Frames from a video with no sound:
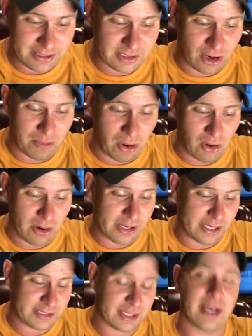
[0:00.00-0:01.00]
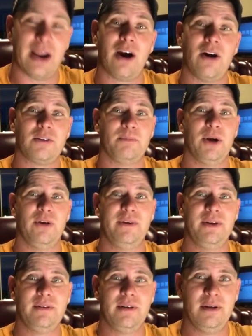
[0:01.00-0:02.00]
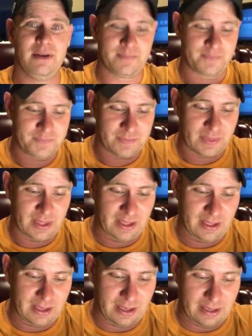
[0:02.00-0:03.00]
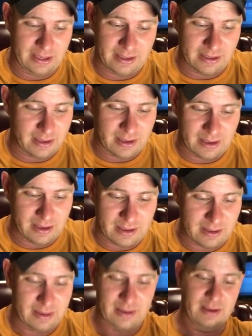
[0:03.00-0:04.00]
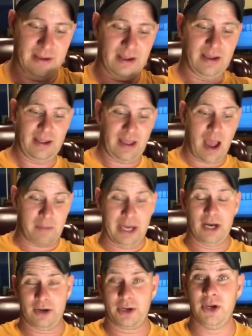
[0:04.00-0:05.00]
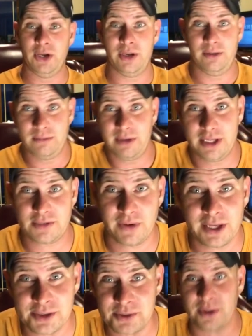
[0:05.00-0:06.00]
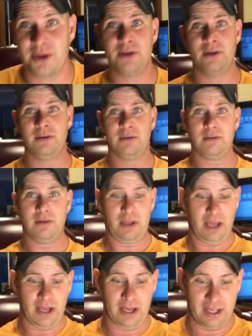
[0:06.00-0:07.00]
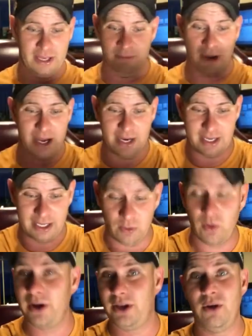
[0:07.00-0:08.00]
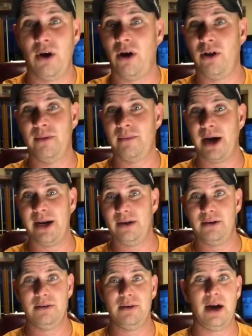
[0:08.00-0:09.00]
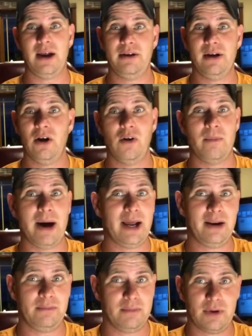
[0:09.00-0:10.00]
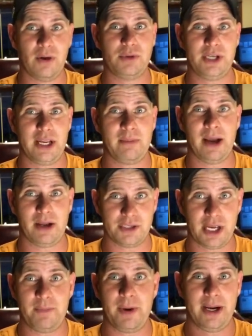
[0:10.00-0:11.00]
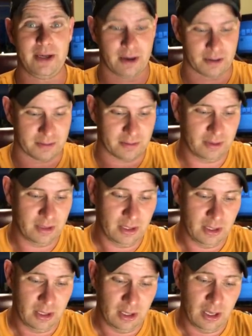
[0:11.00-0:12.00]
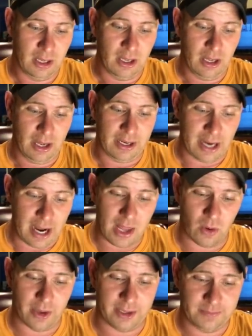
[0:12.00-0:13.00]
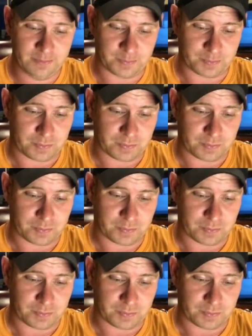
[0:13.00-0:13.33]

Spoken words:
old boy, he's into earth moving, and I mean, they're good. His videos are good. Any one of you all that might not know about him, go check him out, Jay Paydirt. Another one